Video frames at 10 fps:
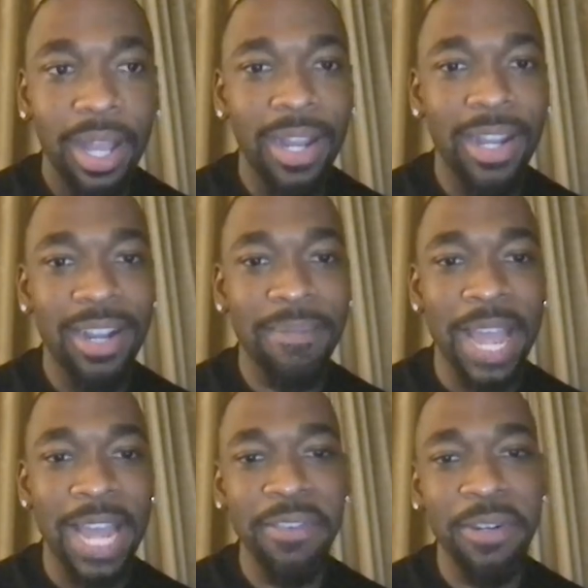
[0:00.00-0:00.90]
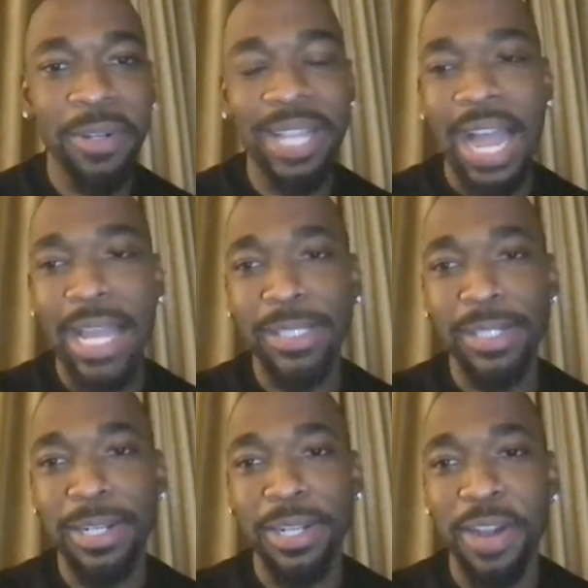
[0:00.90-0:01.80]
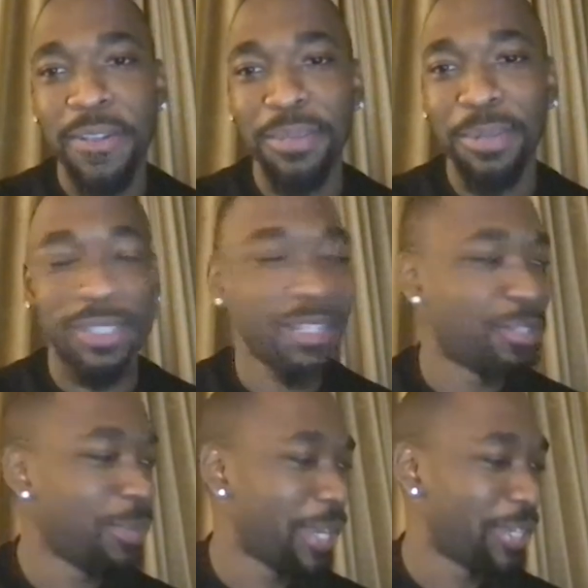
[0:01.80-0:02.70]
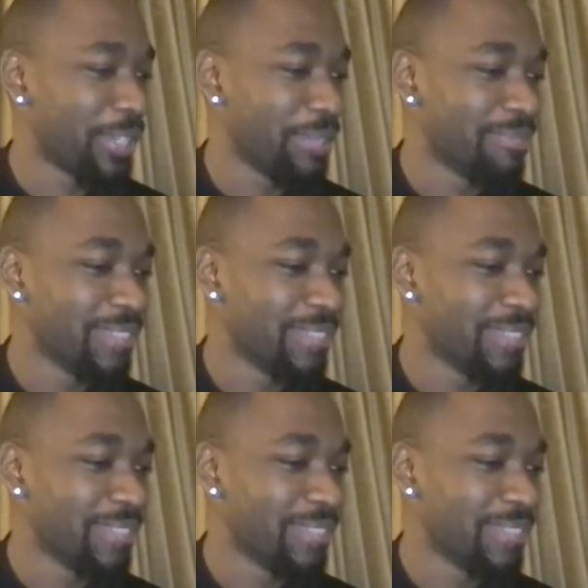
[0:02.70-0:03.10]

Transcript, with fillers: Uh, I'm not even gonna lie. It's an uncomfortable situation.